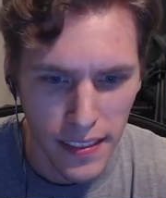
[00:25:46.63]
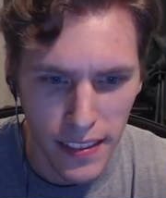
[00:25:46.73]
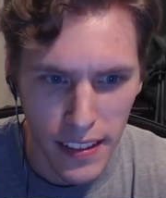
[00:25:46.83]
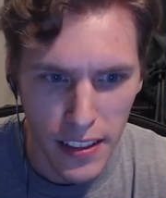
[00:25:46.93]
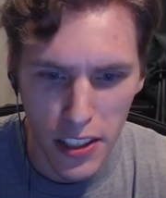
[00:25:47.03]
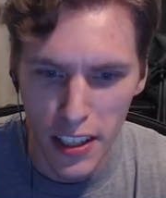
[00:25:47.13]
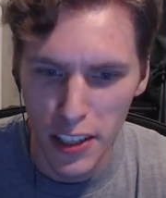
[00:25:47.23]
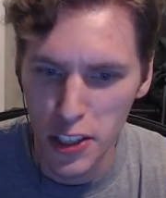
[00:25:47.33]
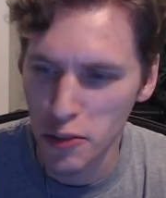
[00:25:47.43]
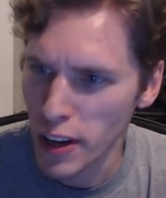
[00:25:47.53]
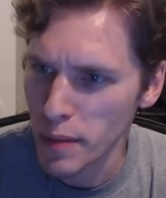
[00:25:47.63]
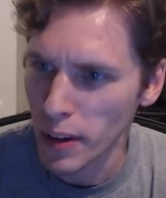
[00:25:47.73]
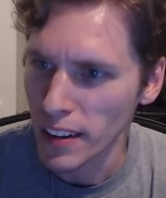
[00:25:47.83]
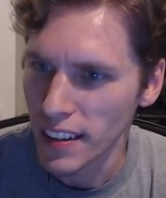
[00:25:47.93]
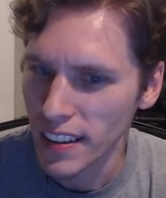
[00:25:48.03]
Isn't she's like a
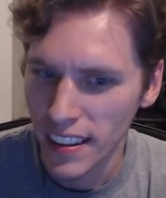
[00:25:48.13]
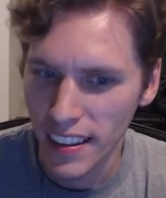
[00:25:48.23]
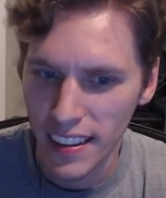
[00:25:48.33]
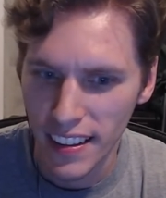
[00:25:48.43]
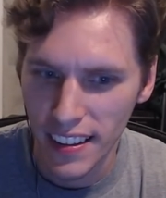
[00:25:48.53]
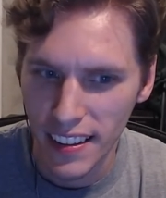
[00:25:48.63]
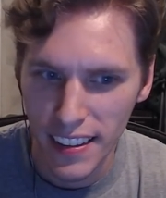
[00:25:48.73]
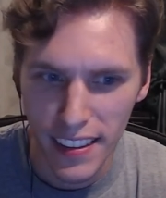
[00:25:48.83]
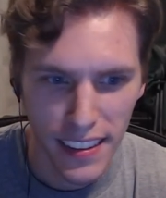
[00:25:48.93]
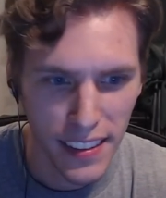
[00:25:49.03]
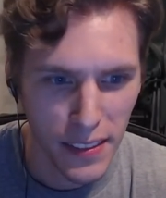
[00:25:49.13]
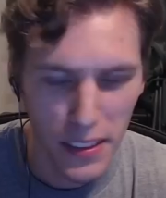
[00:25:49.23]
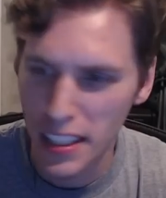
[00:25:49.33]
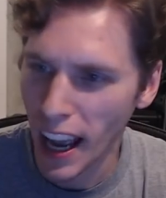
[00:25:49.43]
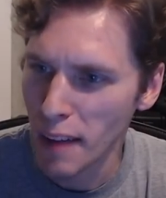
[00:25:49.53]
streamer? What
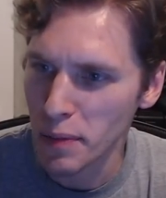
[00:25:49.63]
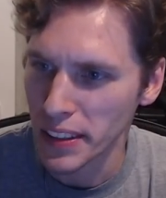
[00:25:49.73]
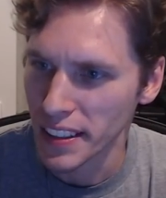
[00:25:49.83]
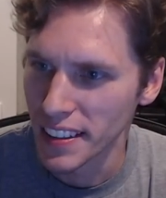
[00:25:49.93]
just happened?